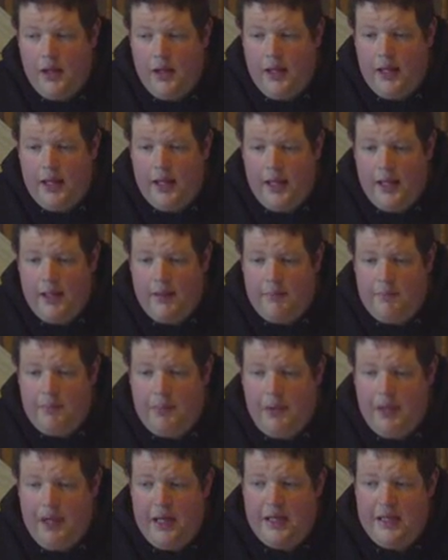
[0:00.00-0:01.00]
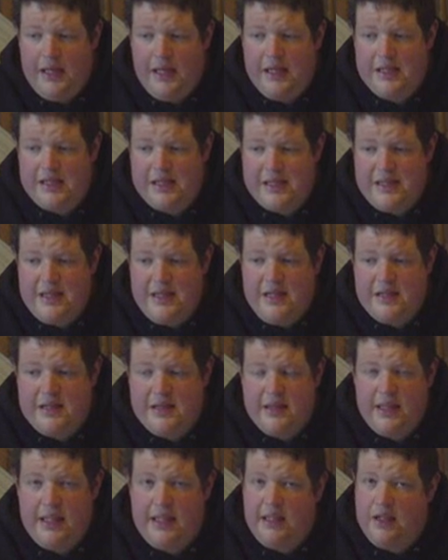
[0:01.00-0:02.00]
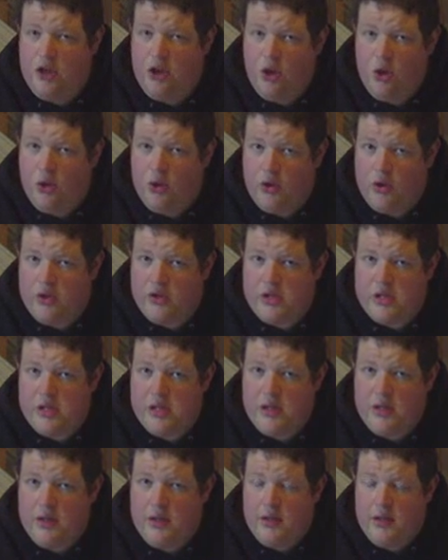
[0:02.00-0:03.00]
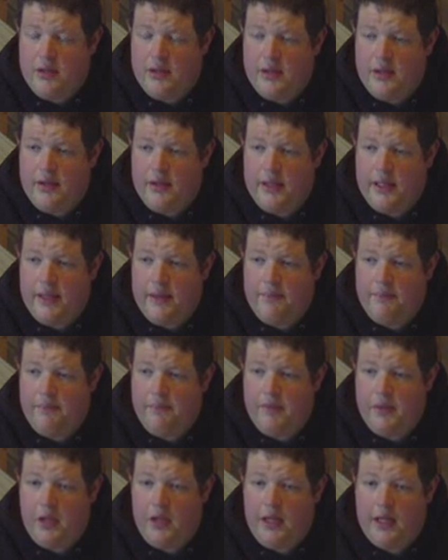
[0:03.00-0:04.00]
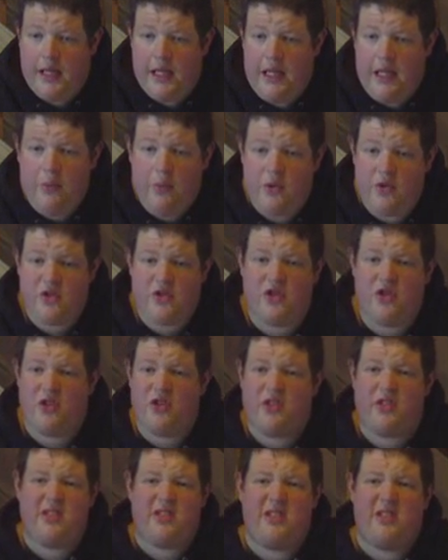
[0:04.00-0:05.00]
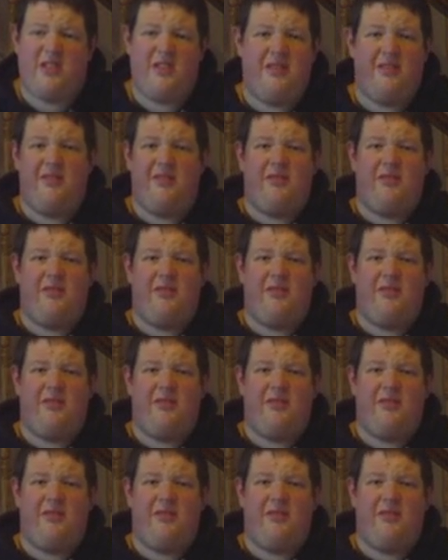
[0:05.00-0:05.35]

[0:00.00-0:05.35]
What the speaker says: but it certainly looked like he was just